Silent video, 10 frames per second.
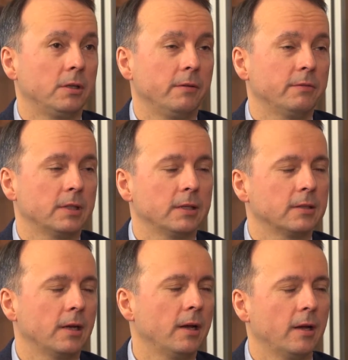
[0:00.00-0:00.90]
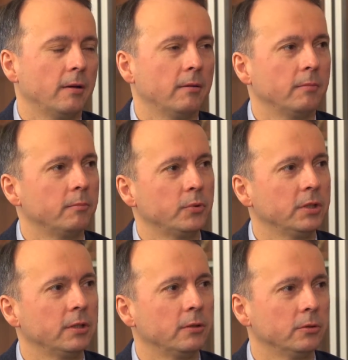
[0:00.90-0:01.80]
gives us a
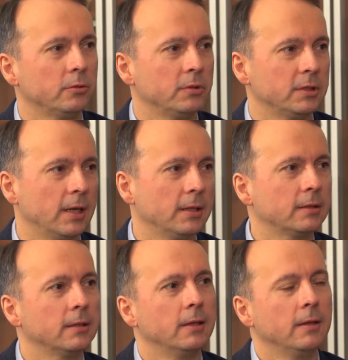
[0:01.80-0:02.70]
pretty good result,